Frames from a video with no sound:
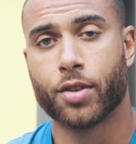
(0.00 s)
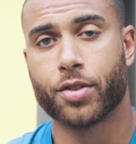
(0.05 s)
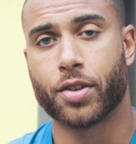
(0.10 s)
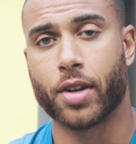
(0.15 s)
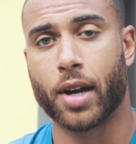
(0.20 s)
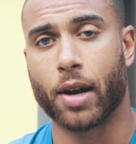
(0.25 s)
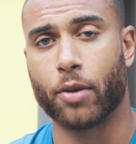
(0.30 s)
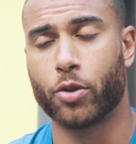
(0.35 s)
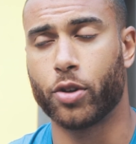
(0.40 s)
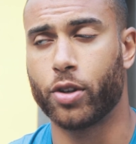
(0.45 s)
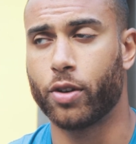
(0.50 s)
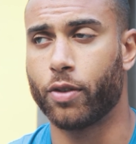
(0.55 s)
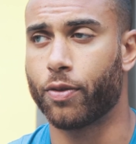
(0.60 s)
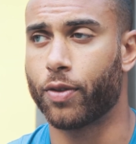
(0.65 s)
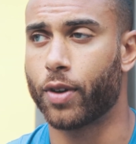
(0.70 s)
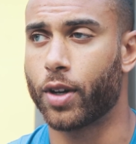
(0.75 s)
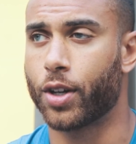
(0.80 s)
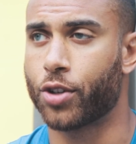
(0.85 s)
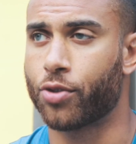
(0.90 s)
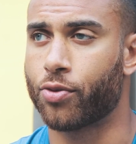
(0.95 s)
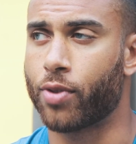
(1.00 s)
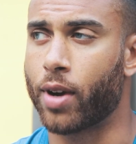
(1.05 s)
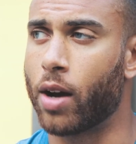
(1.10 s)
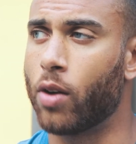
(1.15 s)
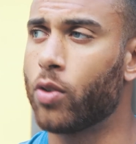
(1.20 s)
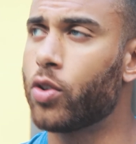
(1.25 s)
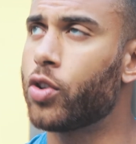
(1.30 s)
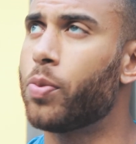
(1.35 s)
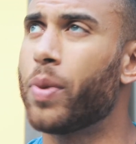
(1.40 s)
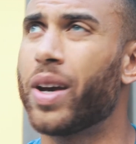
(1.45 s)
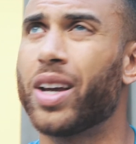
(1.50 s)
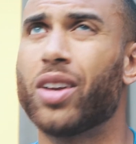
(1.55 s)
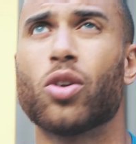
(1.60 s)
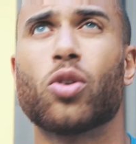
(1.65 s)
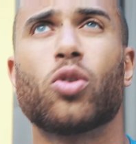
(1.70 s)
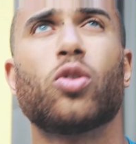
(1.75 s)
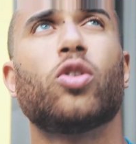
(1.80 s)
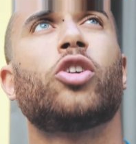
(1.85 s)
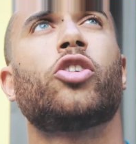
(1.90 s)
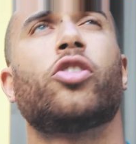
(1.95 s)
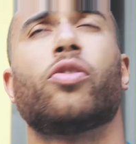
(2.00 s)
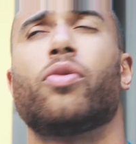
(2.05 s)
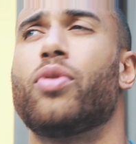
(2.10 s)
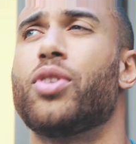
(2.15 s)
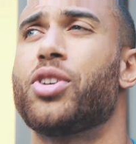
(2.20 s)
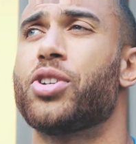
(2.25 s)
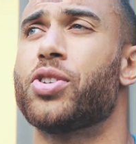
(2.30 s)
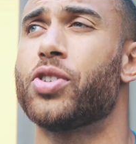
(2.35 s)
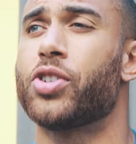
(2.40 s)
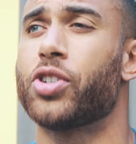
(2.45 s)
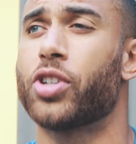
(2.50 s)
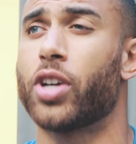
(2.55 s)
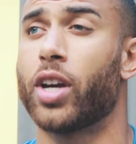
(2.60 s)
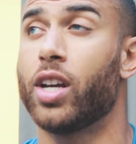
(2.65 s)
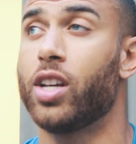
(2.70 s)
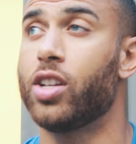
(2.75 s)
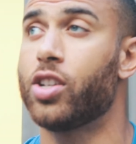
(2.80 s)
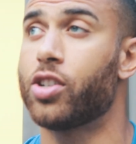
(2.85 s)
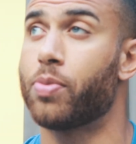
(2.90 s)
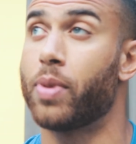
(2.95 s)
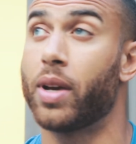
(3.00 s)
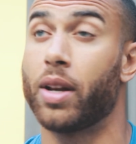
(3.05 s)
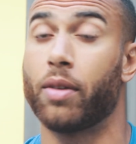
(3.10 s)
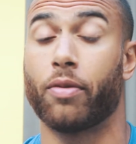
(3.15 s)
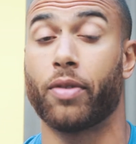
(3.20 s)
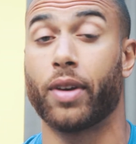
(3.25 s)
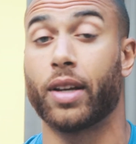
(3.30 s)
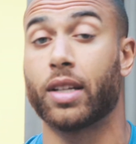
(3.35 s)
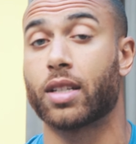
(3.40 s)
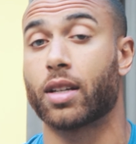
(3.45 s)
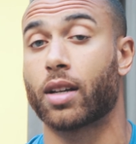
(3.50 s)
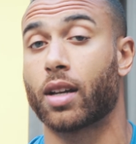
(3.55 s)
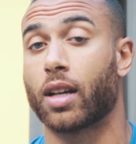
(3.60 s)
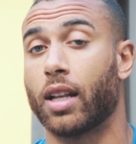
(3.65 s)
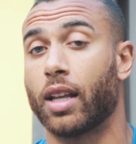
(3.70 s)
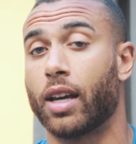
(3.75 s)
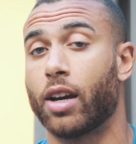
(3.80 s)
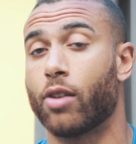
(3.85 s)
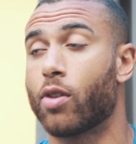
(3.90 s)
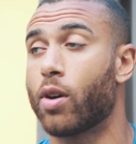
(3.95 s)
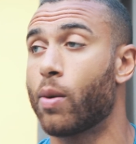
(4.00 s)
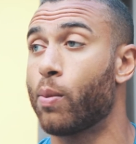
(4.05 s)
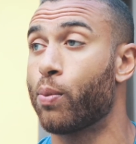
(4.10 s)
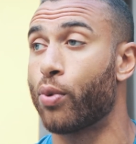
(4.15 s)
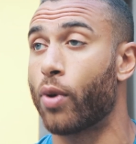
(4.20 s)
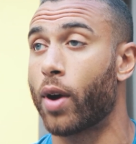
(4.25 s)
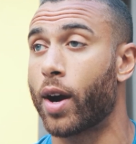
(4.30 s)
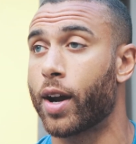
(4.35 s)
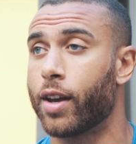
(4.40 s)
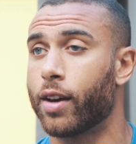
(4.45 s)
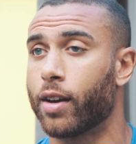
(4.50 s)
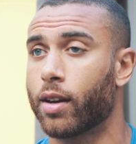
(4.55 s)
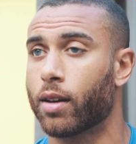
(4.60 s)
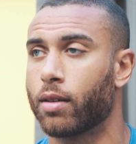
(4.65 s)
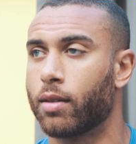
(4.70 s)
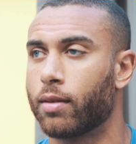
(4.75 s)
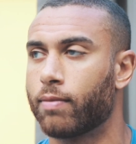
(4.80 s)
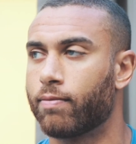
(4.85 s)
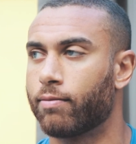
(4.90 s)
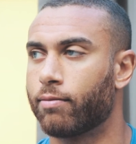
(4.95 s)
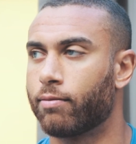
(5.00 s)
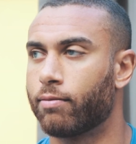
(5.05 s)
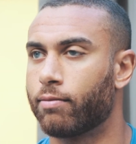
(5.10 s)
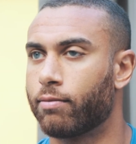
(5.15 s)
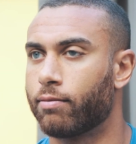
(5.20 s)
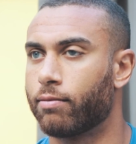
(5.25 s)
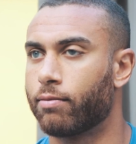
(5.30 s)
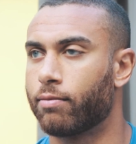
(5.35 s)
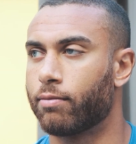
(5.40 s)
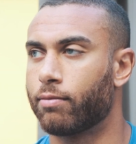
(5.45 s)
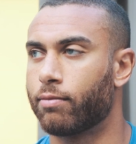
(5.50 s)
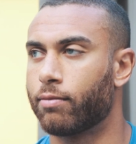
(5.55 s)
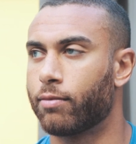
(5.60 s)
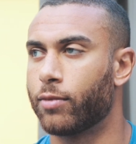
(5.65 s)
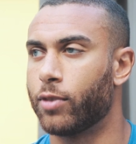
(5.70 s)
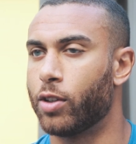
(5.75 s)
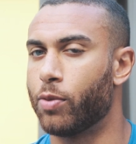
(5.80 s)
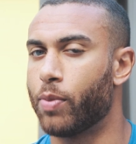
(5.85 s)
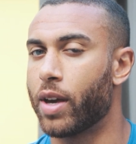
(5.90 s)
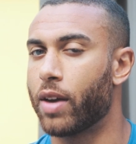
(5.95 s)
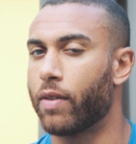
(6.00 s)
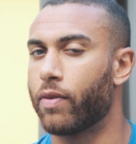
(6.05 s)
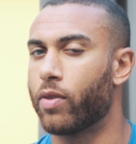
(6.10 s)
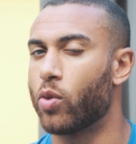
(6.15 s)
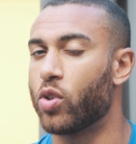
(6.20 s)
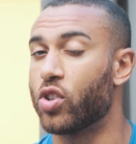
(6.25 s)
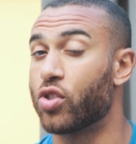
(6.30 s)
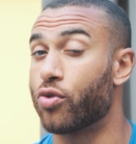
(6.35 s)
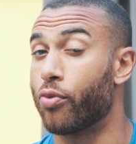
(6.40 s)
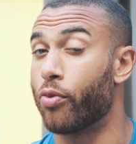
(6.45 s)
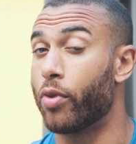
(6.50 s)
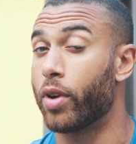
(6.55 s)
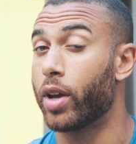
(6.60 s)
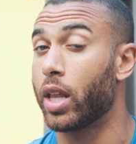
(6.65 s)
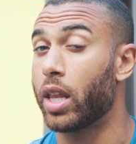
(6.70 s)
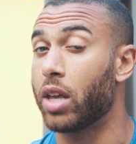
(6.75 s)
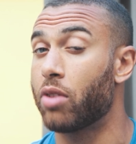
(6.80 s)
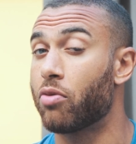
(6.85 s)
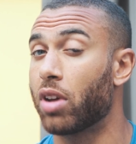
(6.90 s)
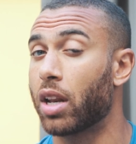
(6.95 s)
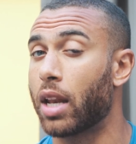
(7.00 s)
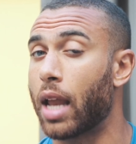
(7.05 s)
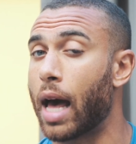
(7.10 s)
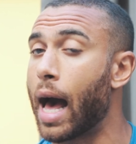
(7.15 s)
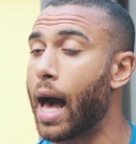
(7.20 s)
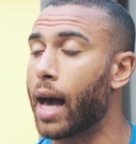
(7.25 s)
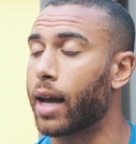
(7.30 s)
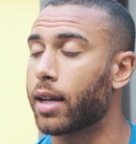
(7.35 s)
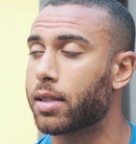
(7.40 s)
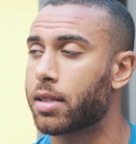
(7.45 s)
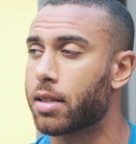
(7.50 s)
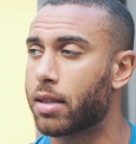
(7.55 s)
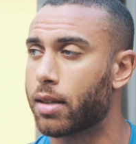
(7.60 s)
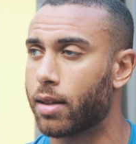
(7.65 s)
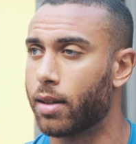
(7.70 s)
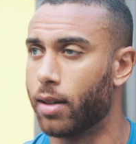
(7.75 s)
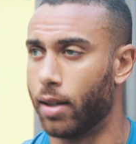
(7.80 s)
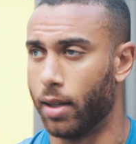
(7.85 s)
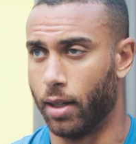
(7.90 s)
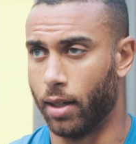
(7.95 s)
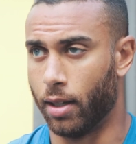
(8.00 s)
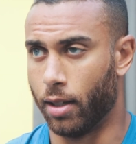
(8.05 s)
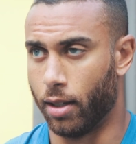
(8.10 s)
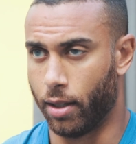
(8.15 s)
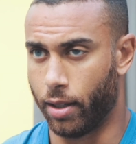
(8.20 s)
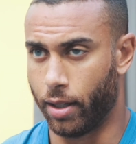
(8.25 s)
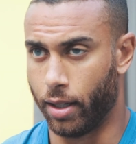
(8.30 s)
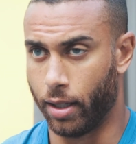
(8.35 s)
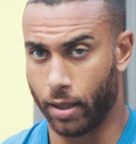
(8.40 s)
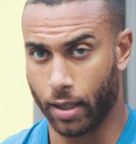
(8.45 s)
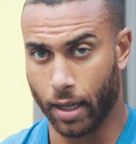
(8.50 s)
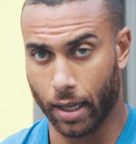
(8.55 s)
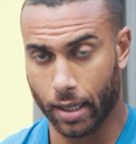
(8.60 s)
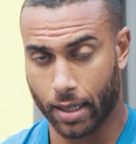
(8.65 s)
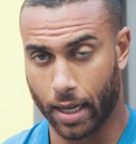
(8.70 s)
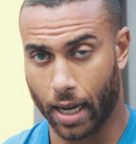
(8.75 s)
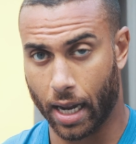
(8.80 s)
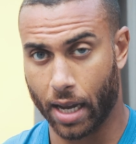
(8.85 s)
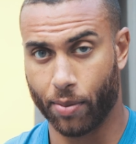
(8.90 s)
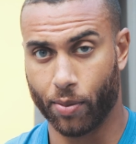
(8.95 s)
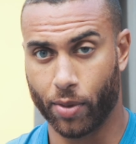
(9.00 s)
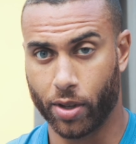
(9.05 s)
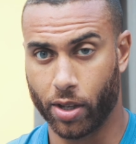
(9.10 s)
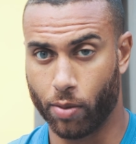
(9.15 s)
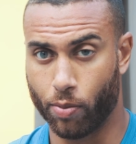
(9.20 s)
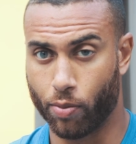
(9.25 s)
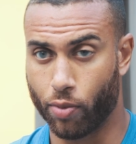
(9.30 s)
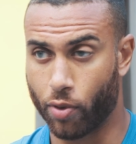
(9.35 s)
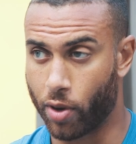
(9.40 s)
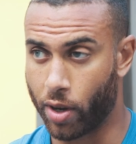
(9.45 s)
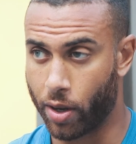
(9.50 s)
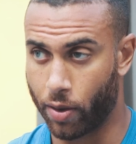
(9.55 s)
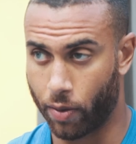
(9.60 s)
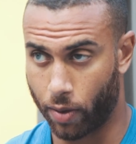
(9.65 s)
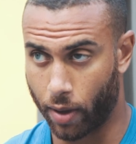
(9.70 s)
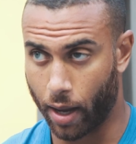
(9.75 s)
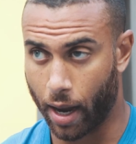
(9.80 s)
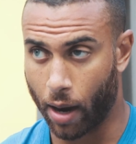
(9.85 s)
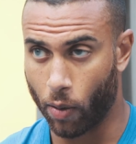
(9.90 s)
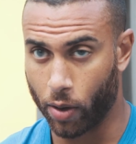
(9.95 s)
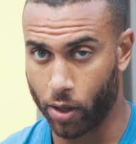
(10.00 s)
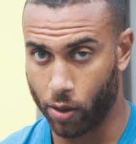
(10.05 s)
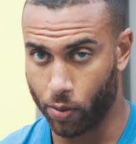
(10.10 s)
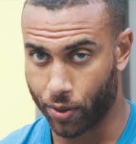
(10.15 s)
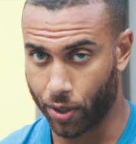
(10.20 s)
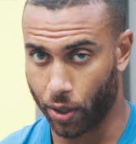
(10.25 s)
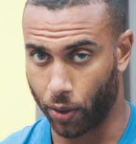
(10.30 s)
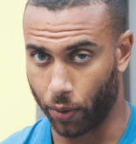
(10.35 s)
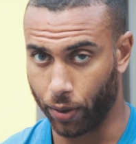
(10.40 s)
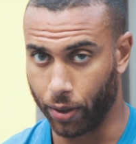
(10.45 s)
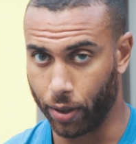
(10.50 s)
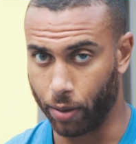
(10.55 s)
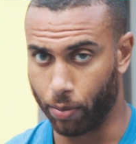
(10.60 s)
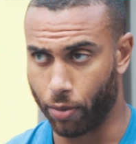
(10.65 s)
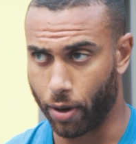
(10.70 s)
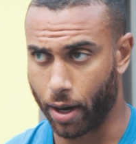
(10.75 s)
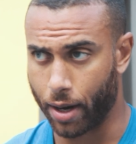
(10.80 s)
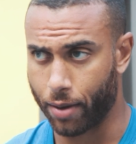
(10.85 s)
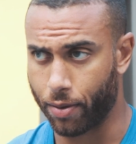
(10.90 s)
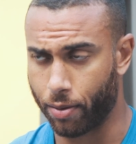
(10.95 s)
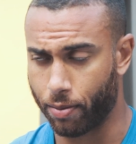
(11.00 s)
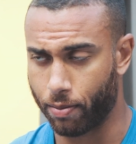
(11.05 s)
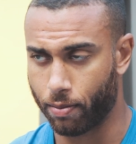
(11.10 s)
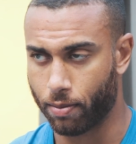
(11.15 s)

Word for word: So now doing your first round, you may notice your vision's changed, maybe things are clearer, brighter. You may have noticed really relaxed in that time when you breathed out and you was holding your breath.